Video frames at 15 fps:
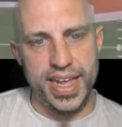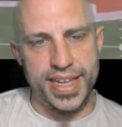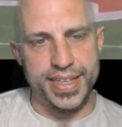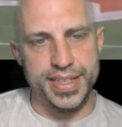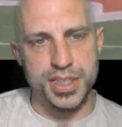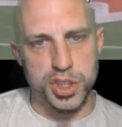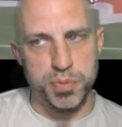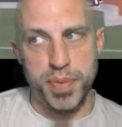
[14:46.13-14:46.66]

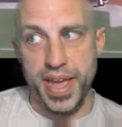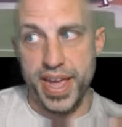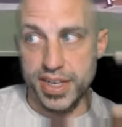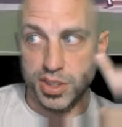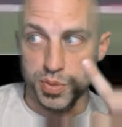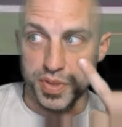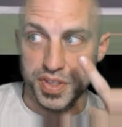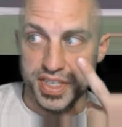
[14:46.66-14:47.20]
in
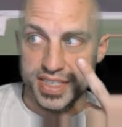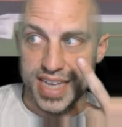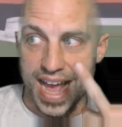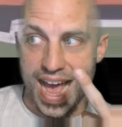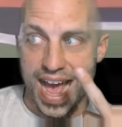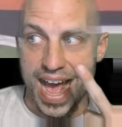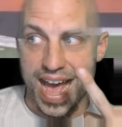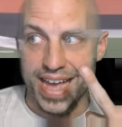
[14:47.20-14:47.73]
space with his
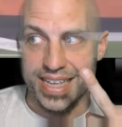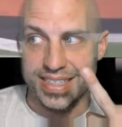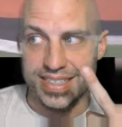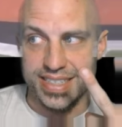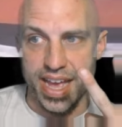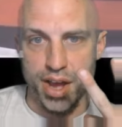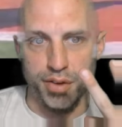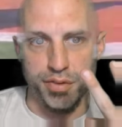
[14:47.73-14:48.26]
eyes
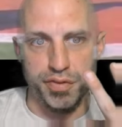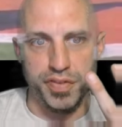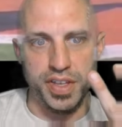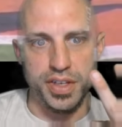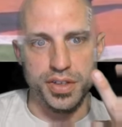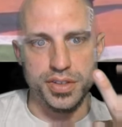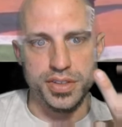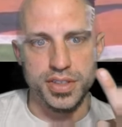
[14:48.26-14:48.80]

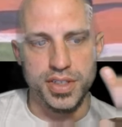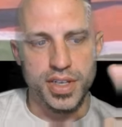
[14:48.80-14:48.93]
downfield.